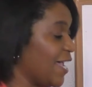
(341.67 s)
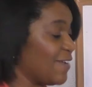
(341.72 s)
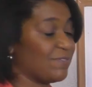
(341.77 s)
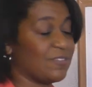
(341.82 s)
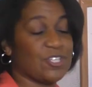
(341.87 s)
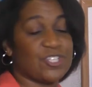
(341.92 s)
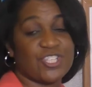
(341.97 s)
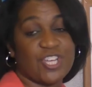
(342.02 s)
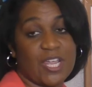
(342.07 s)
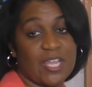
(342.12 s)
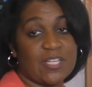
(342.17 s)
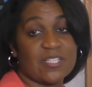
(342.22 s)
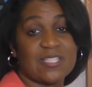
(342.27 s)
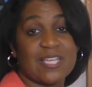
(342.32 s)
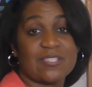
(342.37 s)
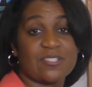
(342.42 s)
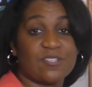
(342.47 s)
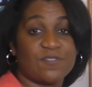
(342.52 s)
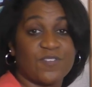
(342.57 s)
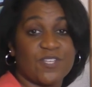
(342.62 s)
have to change
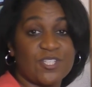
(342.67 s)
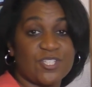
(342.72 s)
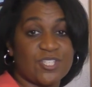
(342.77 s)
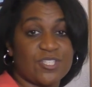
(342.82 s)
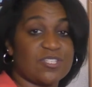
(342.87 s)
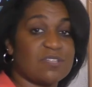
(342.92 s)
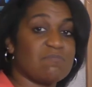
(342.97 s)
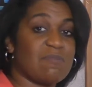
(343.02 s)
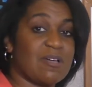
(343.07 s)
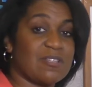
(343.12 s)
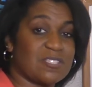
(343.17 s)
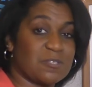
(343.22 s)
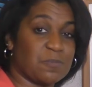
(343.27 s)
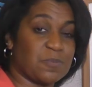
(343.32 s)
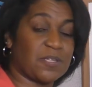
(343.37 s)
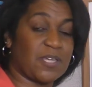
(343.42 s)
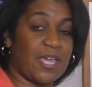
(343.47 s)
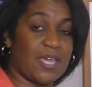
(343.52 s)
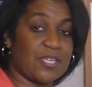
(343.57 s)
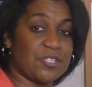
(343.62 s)
that division to
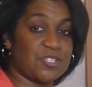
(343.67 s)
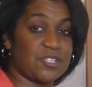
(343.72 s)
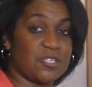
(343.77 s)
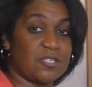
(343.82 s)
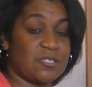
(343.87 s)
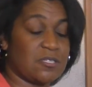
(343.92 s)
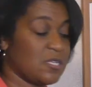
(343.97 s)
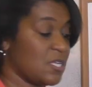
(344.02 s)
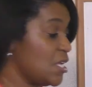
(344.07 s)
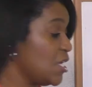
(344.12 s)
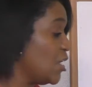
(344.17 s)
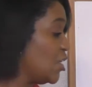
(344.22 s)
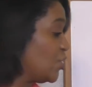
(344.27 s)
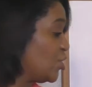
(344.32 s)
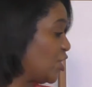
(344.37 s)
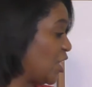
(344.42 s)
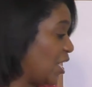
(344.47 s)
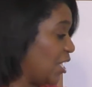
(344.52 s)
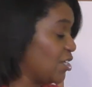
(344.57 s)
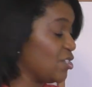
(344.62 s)
multiplication,
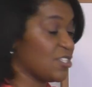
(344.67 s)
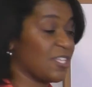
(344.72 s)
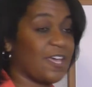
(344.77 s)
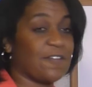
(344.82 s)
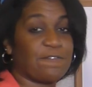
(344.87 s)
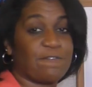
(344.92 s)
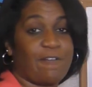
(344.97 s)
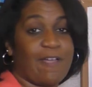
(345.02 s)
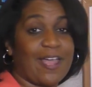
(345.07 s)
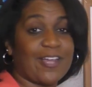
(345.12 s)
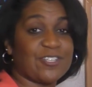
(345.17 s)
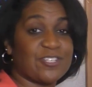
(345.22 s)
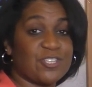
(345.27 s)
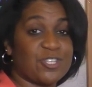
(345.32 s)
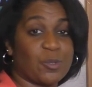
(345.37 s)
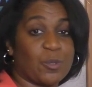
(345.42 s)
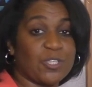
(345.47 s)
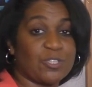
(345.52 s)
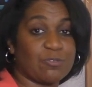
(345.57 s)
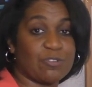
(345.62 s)
change that fraction
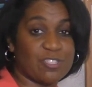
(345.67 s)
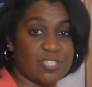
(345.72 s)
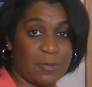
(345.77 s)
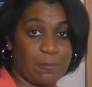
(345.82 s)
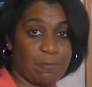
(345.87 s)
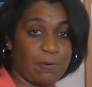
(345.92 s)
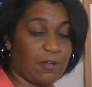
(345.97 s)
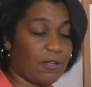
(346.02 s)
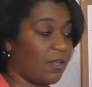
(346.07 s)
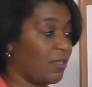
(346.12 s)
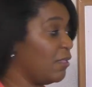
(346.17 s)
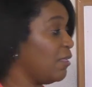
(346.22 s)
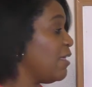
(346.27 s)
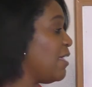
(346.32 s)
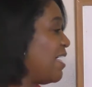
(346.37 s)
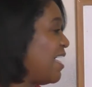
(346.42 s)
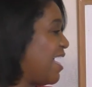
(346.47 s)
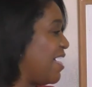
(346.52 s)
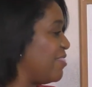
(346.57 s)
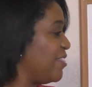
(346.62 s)
to its reciprocal,
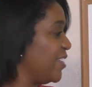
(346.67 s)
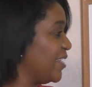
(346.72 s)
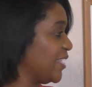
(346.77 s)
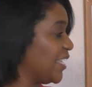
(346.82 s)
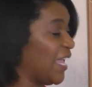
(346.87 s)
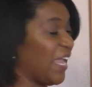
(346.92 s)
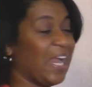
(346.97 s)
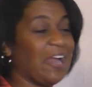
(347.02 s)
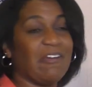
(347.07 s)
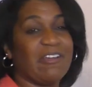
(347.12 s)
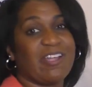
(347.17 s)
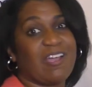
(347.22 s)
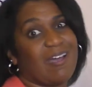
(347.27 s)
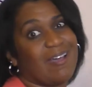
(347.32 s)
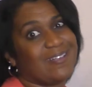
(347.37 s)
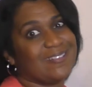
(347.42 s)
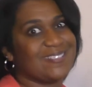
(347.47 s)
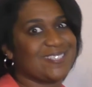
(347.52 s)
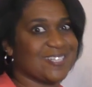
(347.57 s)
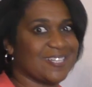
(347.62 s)
and then carry
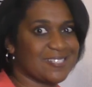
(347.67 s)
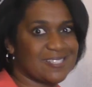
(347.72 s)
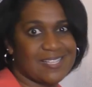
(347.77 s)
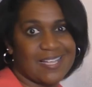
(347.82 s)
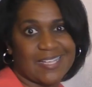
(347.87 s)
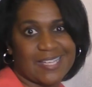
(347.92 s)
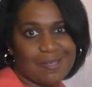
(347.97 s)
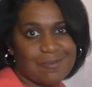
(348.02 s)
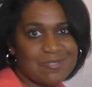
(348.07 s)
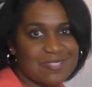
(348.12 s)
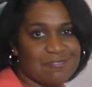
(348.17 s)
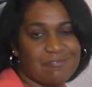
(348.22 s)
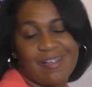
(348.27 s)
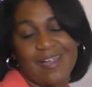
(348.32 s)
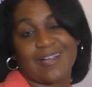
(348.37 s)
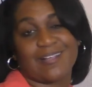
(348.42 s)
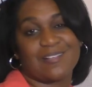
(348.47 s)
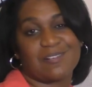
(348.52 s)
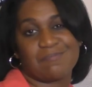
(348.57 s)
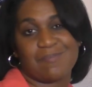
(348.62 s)
on just like it was a
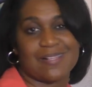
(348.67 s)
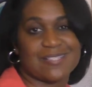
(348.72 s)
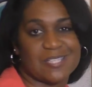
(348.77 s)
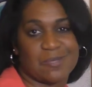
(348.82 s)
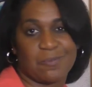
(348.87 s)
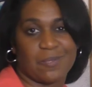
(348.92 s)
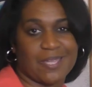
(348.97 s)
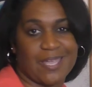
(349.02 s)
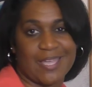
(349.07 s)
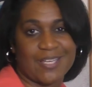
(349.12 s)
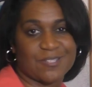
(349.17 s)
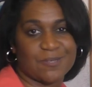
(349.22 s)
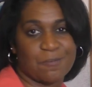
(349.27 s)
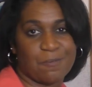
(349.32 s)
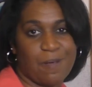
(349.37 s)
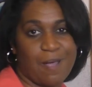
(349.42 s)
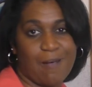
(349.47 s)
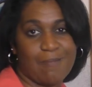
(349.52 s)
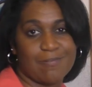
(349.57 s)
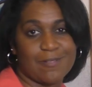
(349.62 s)
regular multiplication
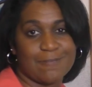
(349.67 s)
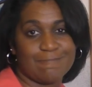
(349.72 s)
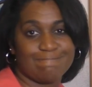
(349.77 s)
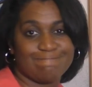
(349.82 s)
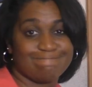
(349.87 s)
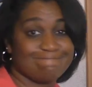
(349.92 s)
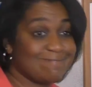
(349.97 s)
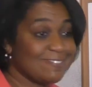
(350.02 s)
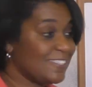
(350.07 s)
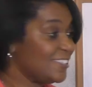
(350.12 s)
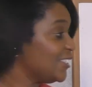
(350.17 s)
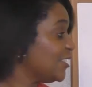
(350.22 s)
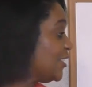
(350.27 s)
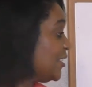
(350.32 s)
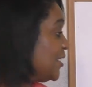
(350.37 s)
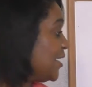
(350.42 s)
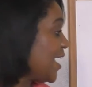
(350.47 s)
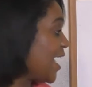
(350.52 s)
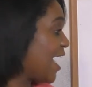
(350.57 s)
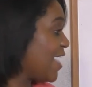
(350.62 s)
problem.
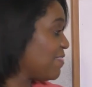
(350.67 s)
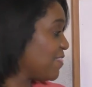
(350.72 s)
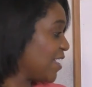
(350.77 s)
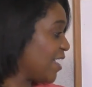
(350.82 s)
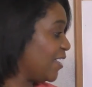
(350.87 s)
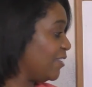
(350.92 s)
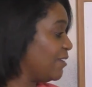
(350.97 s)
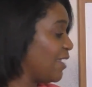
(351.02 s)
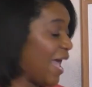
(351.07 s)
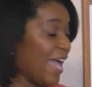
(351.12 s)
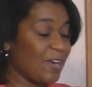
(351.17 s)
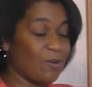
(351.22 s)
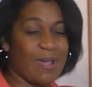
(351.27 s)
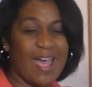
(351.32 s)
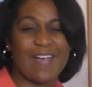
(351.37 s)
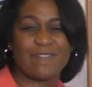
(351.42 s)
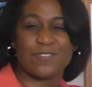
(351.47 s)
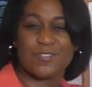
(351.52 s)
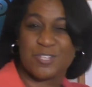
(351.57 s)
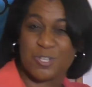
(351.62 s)
And then I don't
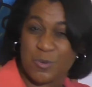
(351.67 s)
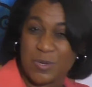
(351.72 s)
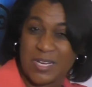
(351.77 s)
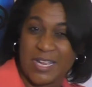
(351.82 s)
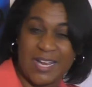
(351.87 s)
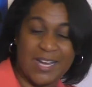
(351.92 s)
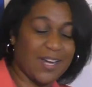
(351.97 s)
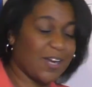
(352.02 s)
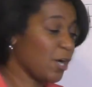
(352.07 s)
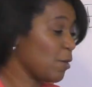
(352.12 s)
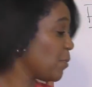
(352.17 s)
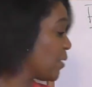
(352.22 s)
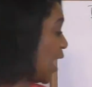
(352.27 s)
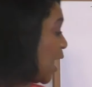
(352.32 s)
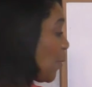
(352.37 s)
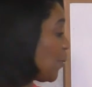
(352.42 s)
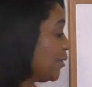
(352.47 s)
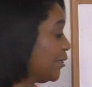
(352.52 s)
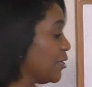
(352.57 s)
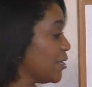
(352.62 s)
have to do it here, but
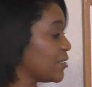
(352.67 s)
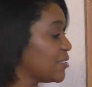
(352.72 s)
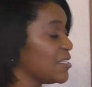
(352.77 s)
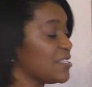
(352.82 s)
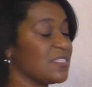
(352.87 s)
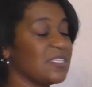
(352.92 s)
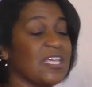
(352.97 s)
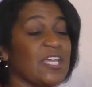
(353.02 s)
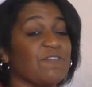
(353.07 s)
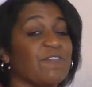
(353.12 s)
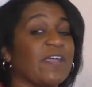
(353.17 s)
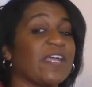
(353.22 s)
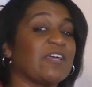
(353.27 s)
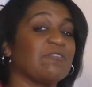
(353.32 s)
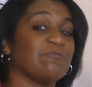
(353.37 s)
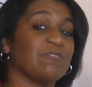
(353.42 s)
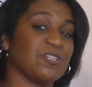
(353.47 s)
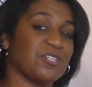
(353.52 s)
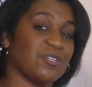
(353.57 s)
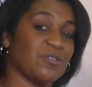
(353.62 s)
I would look to see if I
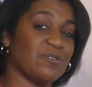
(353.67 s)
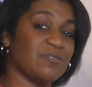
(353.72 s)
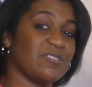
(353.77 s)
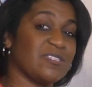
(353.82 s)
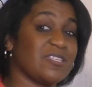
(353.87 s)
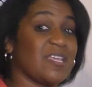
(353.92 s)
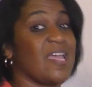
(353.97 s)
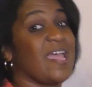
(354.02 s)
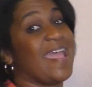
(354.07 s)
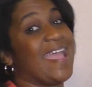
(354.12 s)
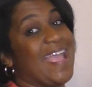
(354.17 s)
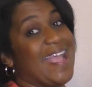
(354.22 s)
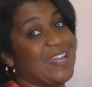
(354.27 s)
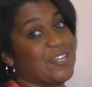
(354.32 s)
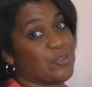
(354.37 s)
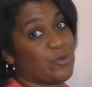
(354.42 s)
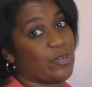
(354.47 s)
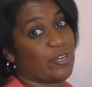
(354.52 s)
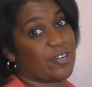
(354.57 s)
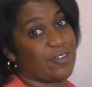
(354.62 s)
could reduce
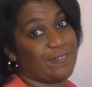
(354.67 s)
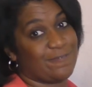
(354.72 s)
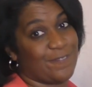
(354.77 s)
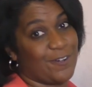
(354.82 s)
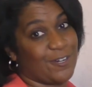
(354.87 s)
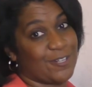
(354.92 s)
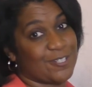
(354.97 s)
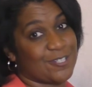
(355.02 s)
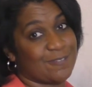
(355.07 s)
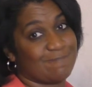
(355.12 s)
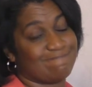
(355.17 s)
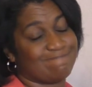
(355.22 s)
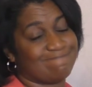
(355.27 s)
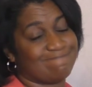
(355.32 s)
and or convert.